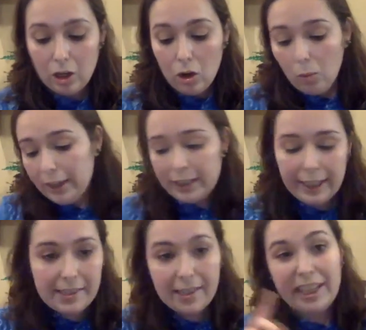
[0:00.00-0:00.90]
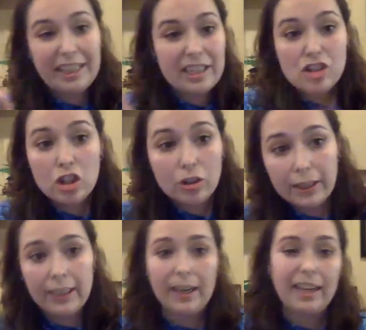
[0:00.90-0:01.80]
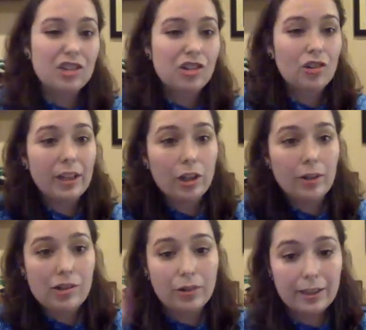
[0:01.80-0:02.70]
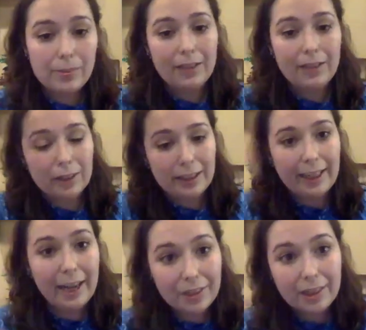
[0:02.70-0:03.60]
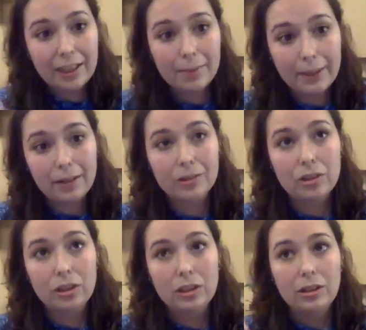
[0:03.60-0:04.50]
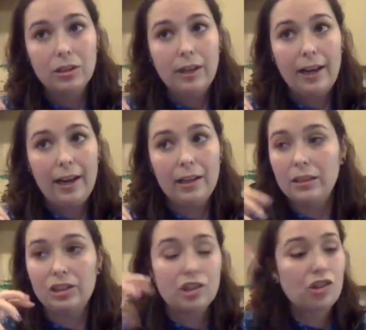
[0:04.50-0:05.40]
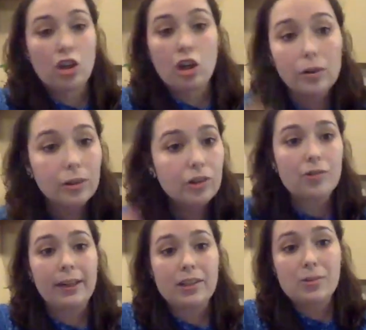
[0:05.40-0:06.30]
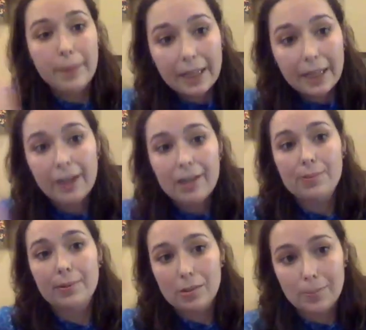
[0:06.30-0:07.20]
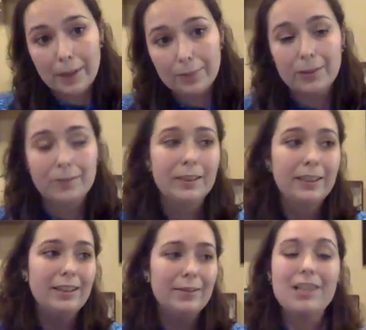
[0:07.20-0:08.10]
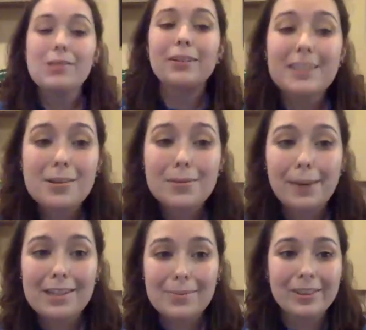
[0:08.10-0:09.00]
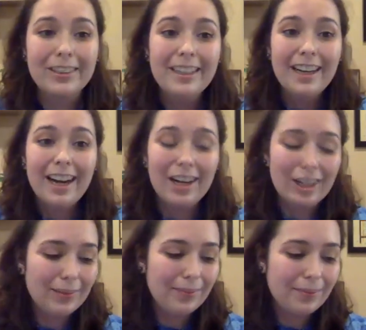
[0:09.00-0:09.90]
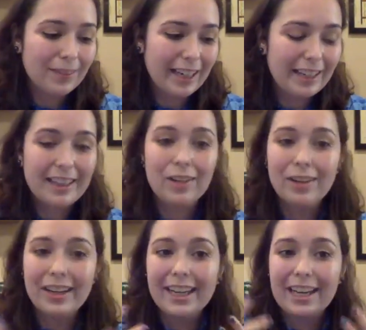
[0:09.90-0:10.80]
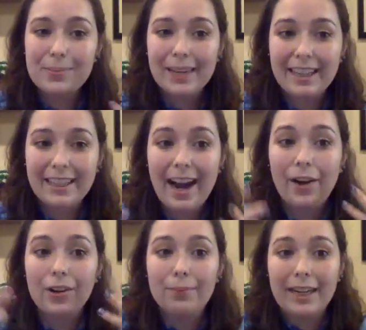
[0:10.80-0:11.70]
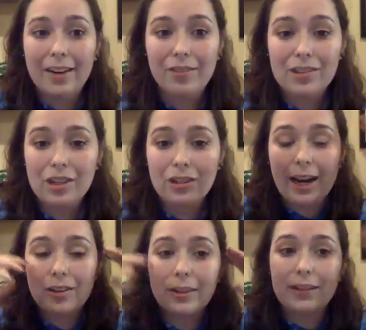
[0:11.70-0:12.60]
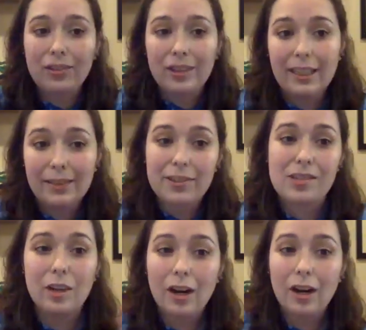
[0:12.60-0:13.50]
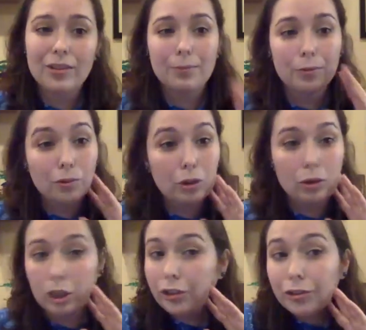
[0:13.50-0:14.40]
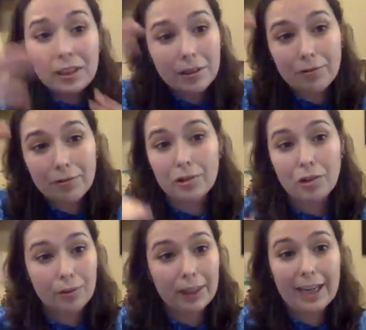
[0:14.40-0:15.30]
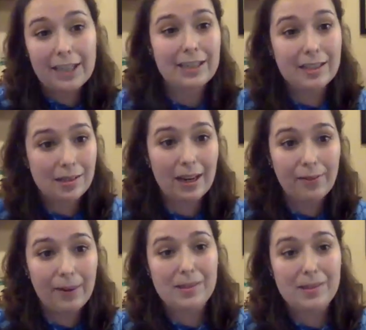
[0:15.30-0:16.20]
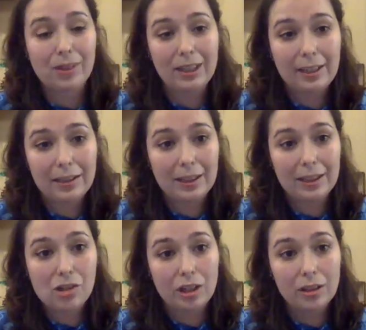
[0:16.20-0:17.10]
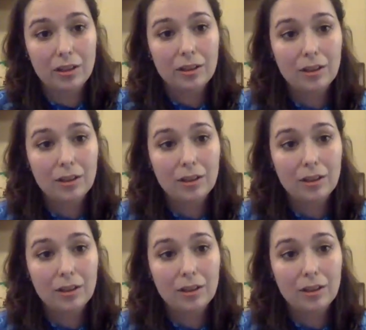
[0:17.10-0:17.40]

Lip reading: 1, he gets out candy. 2, and I just try to go as quick as possible and not think about it. Just write as many possibilities as possible. And I think that way it gets me kind of out of my comfort zone, out of what I was thinking at first. And often, usually in the first 3 ideas, I find something that I think is good.